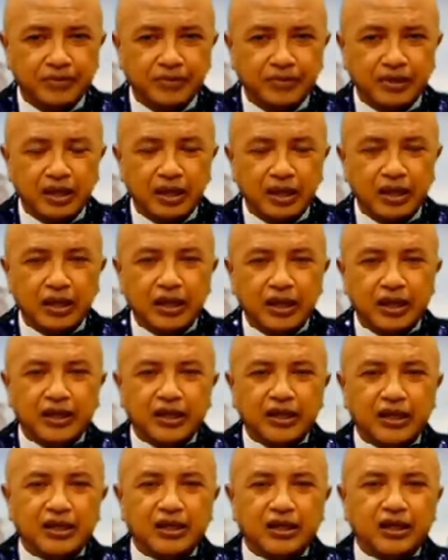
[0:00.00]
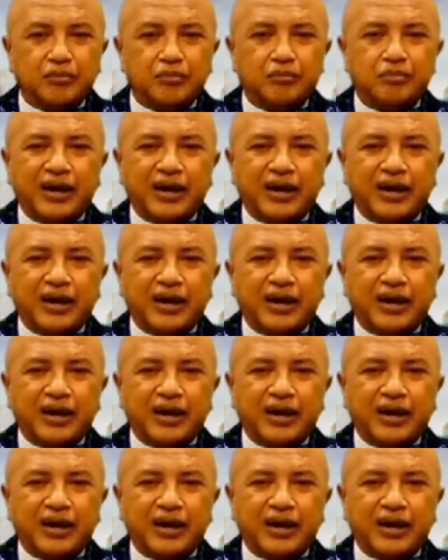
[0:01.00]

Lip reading: really